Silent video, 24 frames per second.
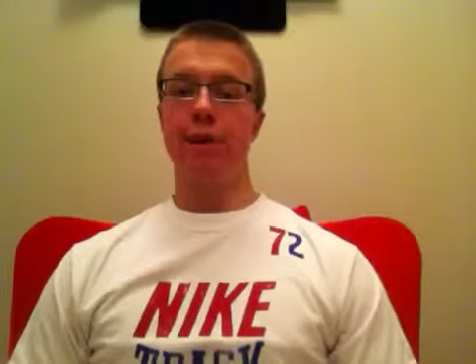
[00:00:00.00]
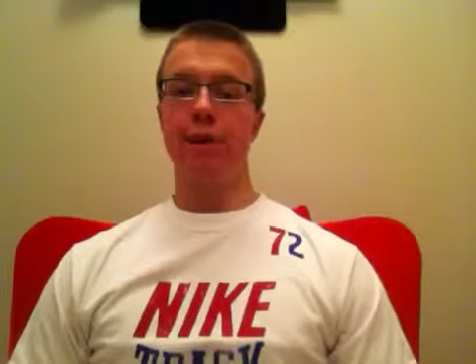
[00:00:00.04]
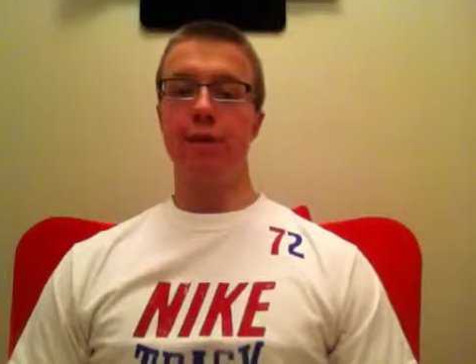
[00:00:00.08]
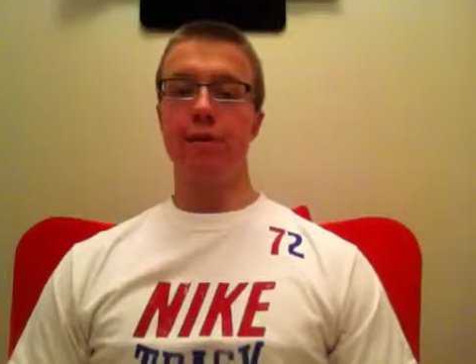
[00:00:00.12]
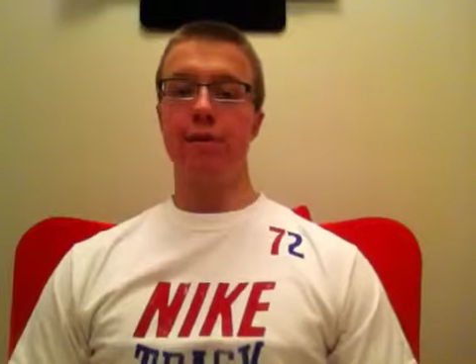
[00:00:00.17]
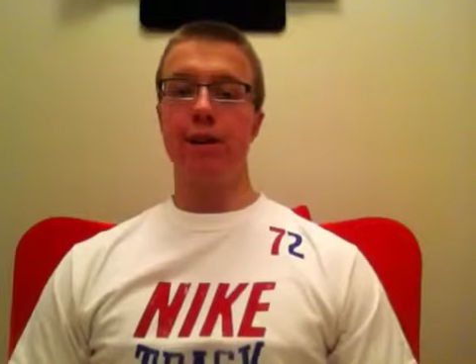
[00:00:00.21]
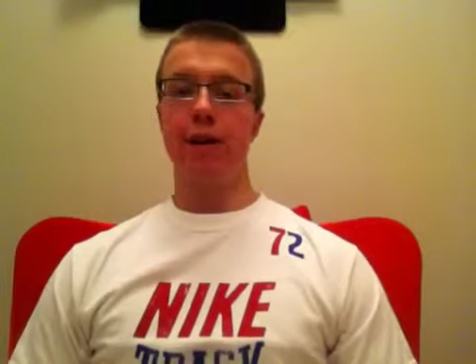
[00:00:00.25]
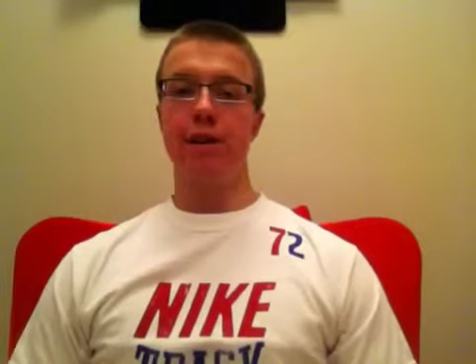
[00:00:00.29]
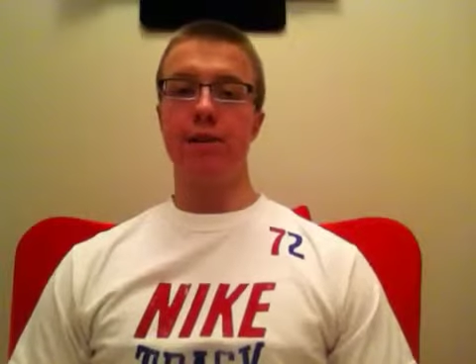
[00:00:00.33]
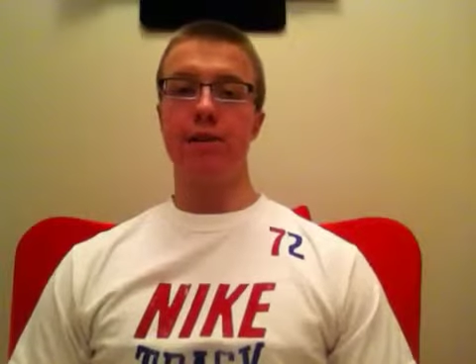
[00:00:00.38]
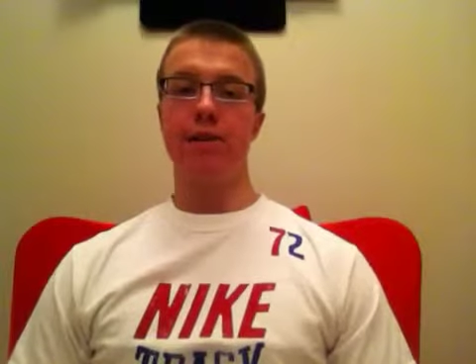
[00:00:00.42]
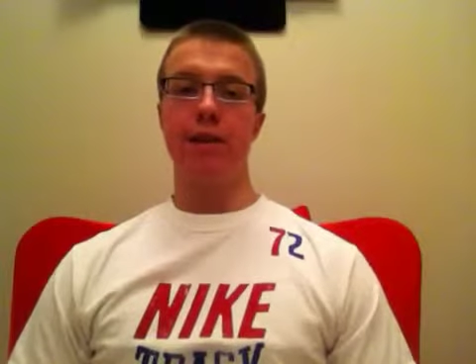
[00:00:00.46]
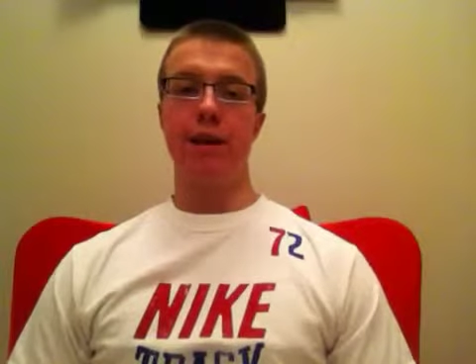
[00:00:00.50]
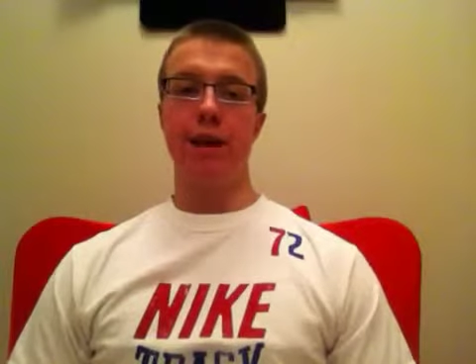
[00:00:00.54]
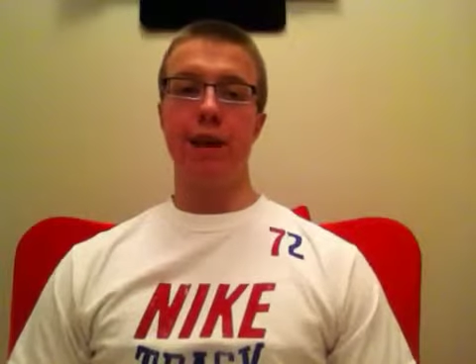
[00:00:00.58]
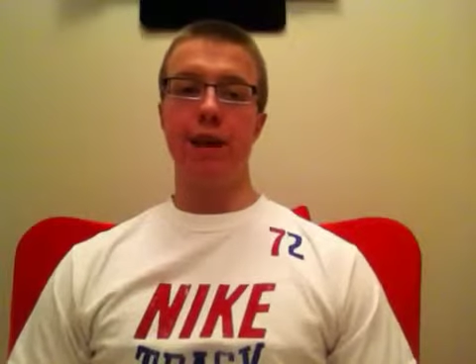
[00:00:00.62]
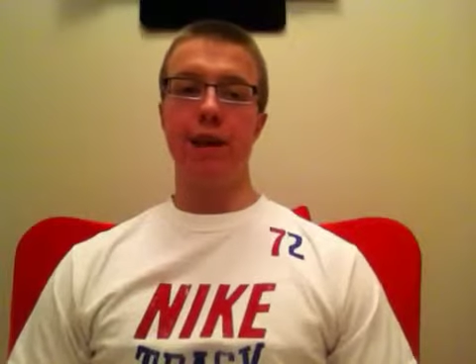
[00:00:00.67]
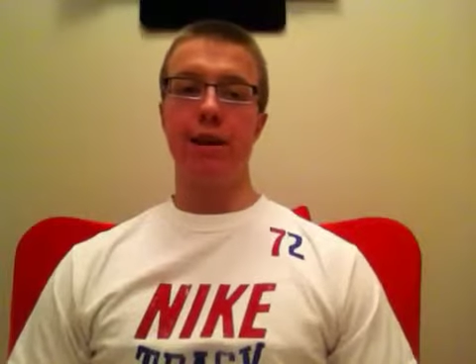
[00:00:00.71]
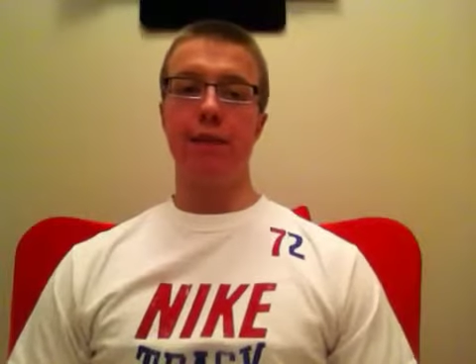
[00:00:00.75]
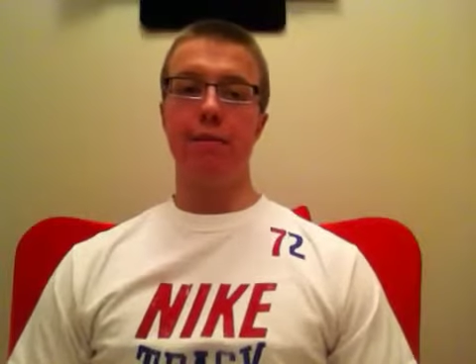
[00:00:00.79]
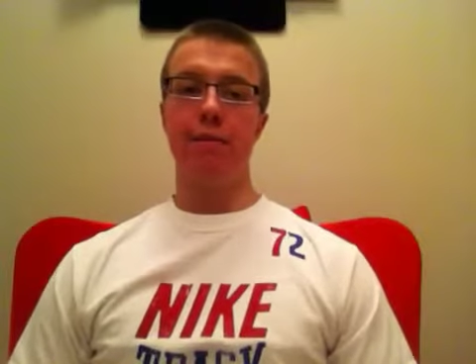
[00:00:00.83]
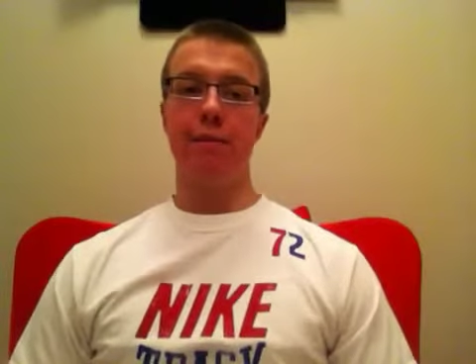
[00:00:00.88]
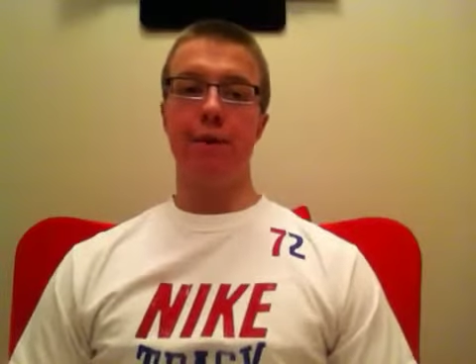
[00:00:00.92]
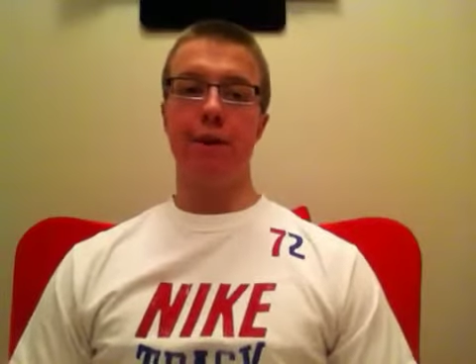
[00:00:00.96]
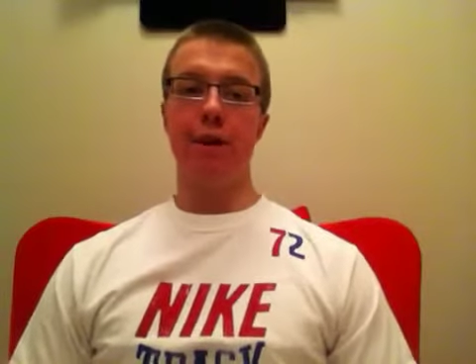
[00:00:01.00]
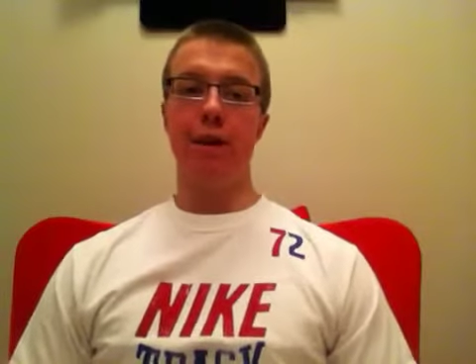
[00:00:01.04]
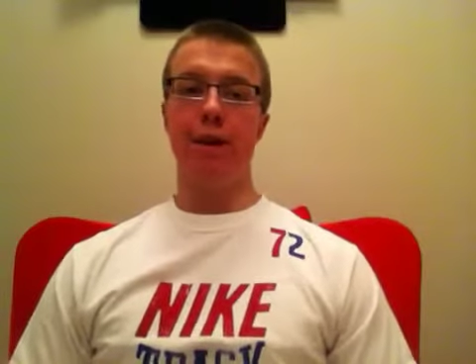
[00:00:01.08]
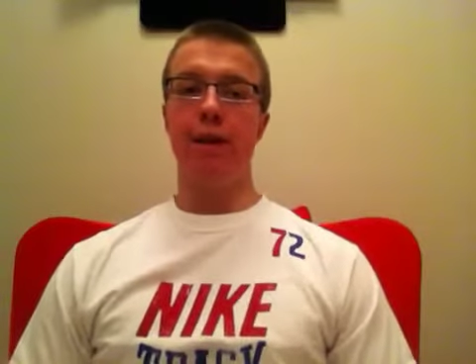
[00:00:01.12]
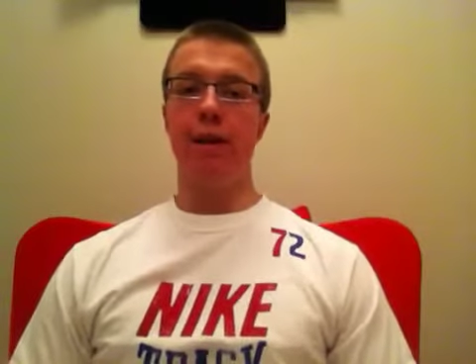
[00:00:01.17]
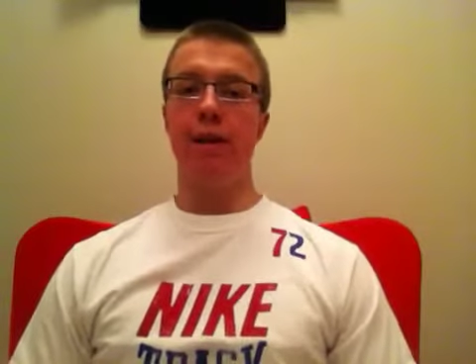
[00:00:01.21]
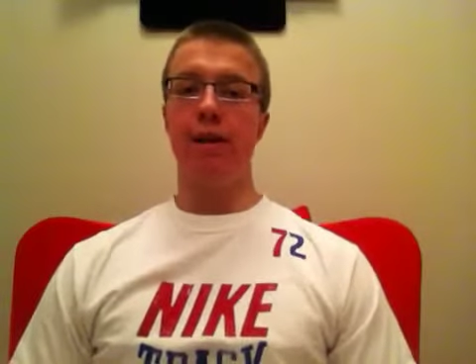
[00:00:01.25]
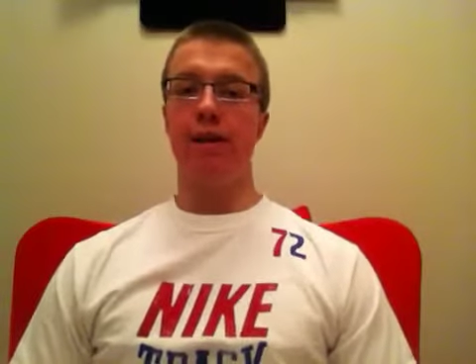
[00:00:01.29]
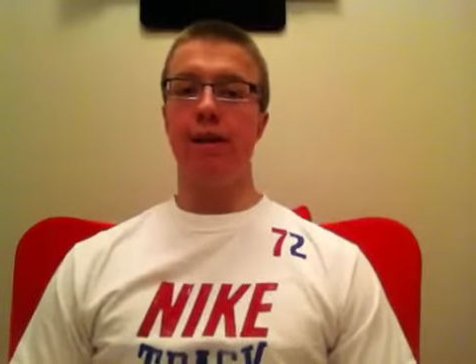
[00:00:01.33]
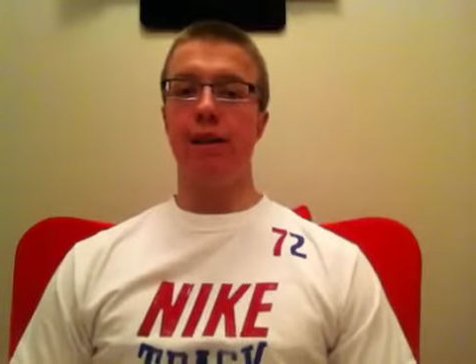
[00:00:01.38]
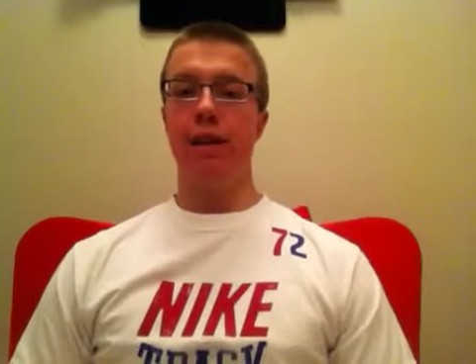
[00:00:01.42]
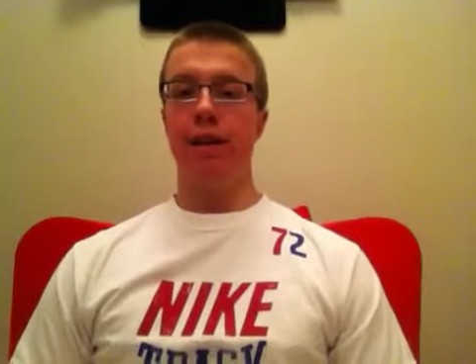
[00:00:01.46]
the best name, but